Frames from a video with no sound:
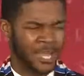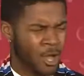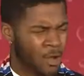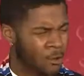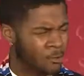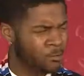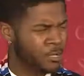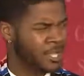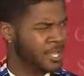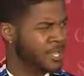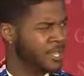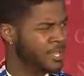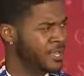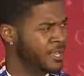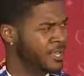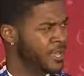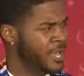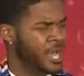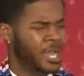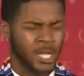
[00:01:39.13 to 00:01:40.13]
like
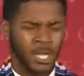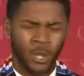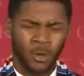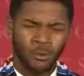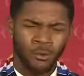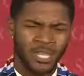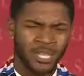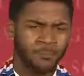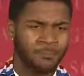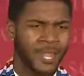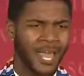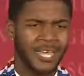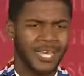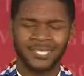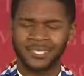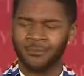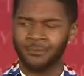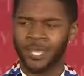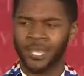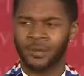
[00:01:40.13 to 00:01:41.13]
only, a lonely
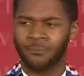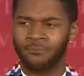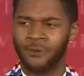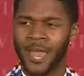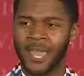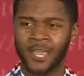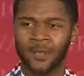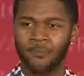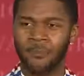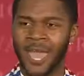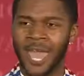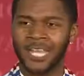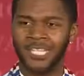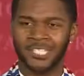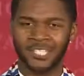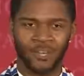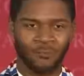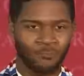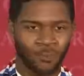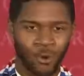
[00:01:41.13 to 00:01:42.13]
blossom in a briar
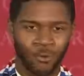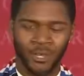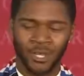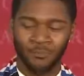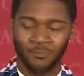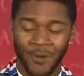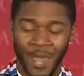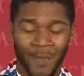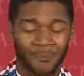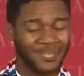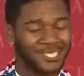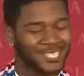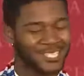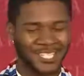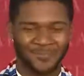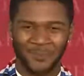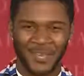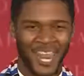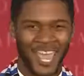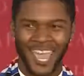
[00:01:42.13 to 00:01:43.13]
patch of broken
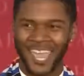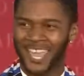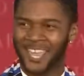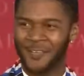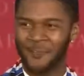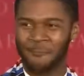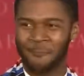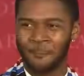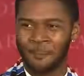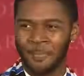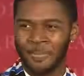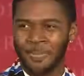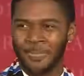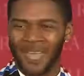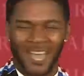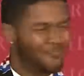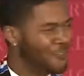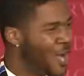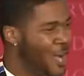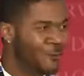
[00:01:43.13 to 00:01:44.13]
promises, but hey,
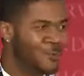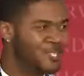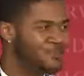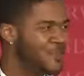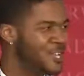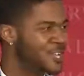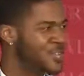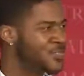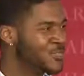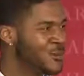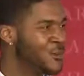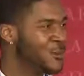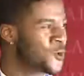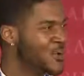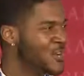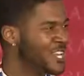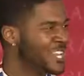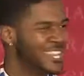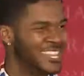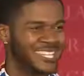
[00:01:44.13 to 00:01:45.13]
I've always been a
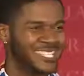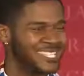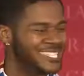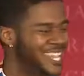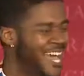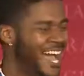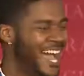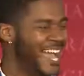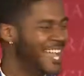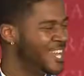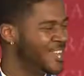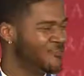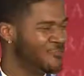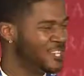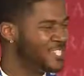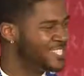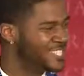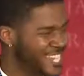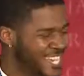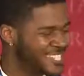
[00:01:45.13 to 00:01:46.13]
thorn in the side
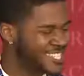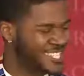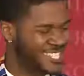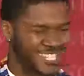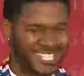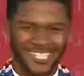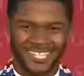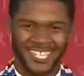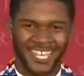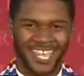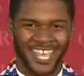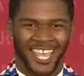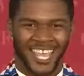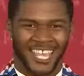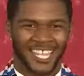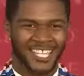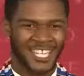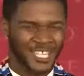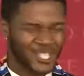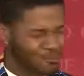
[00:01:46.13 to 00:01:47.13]
of injustice,
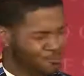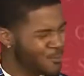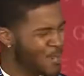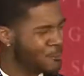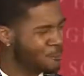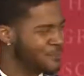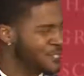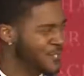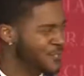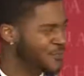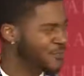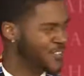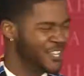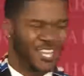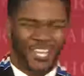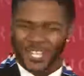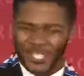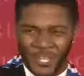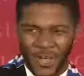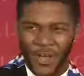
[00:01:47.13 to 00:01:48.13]

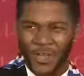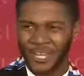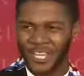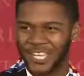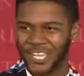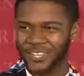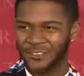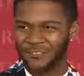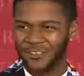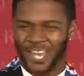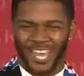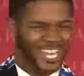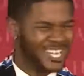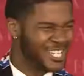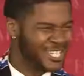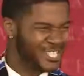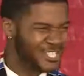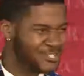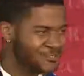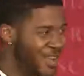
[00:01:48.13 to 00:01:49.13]
disruptive, talkative,
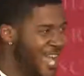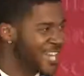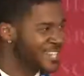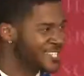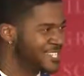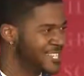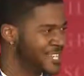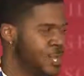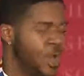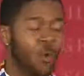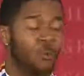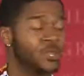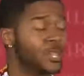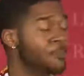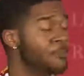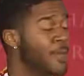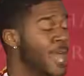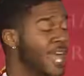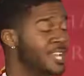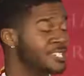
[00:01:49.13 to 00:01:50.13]
a distraction
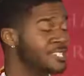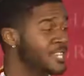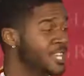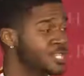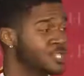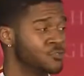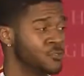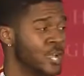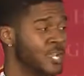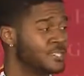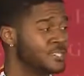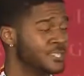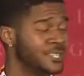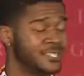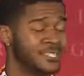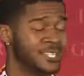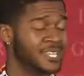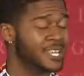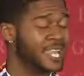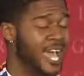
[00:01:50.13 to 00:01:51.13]
with a passion that
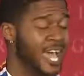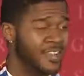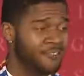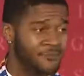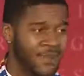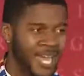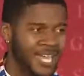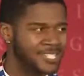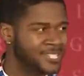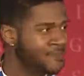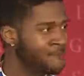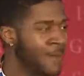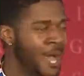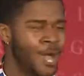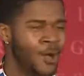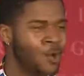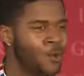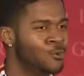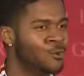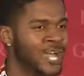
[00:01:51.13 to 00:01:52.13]
transcends the confines
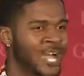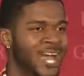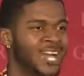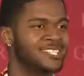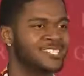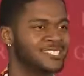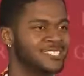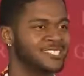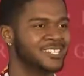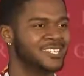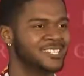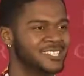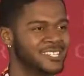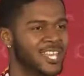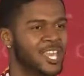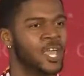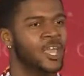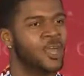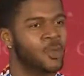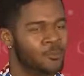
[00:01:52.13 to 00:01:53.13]
of my own
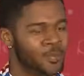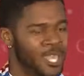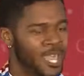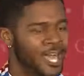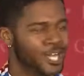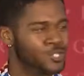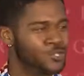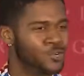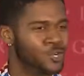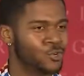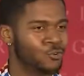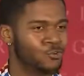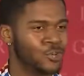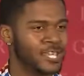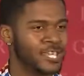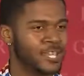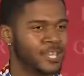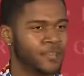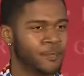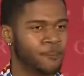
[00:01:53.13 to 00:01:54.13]
consciousness, beyond your
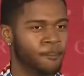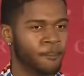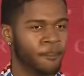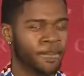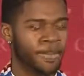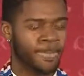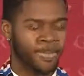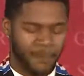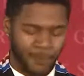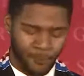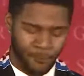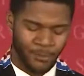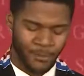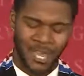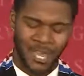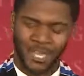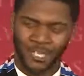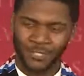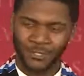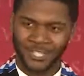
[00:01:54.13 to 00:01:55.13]
curriculum,
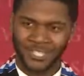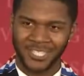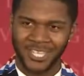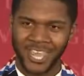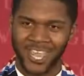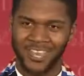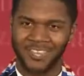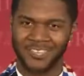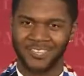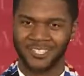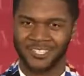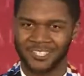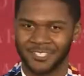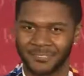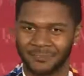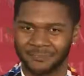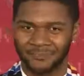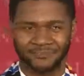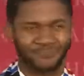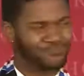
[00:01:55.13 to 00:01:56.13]
beyond your
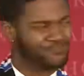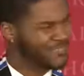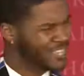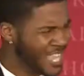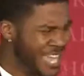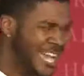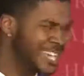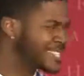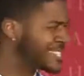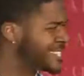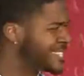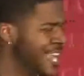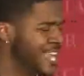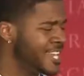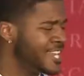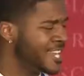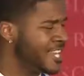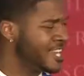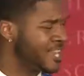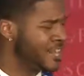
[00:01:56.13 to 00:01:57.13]
standards. I
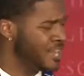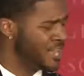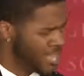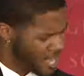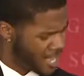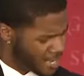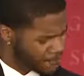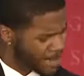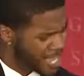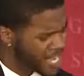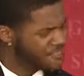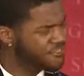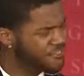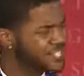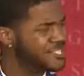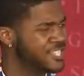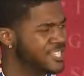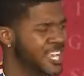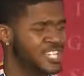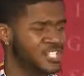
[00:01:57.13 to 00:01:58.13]
stand here, a
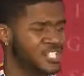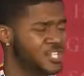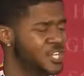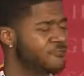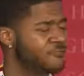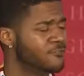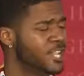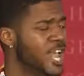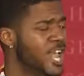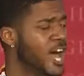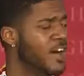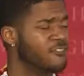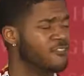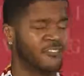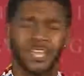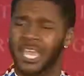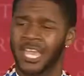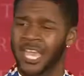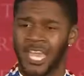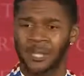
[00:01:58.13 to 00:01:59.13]
manifestation of
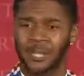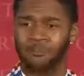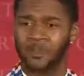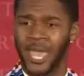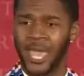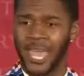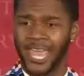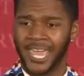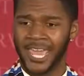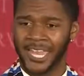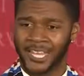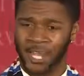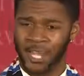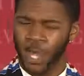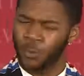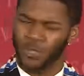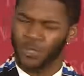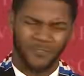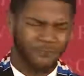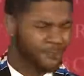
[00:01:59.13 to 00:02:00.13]
love and
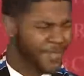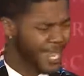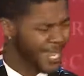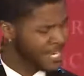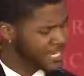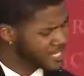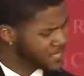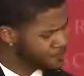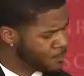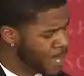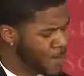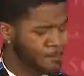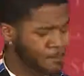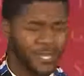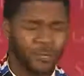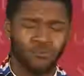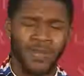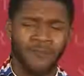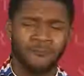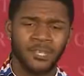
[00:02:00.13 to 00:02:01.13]
pain with veins
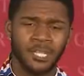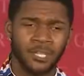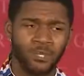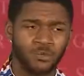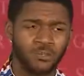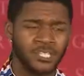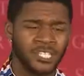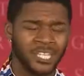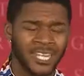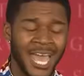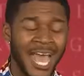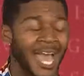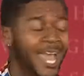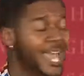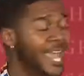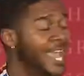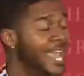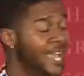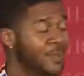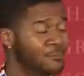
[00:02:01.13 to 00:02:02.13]
pumping revolution.
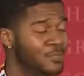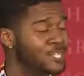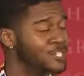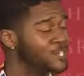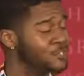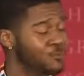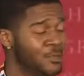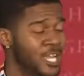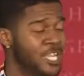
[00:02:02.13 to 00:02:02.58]
I am the